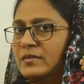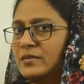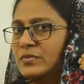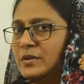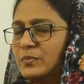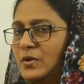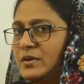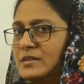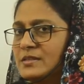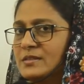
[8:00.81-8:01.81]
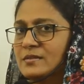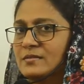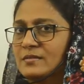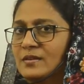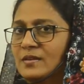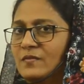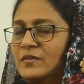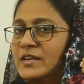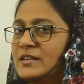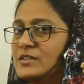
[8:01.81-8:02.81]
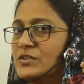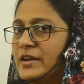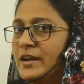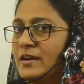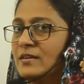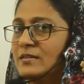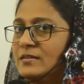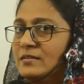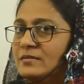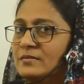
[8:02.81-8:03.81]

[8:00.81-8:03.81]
the 3 points. We get a triangle.